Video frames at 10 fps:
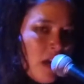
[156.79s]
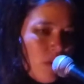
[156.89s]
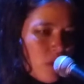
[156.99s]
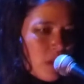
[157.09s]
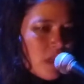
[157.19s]

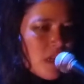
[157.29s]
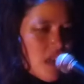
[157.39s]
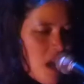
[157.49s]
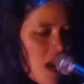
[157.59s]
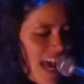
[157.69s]
with
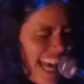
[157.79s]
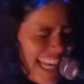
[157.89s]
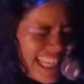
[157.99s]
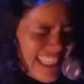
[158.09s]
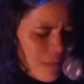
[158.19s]
the
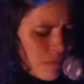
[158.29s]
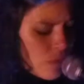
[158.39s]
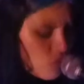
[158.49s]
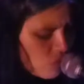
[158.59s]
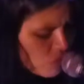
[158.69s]

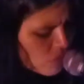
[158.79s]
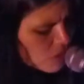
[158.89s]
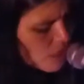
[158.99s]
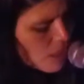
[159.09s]
animals,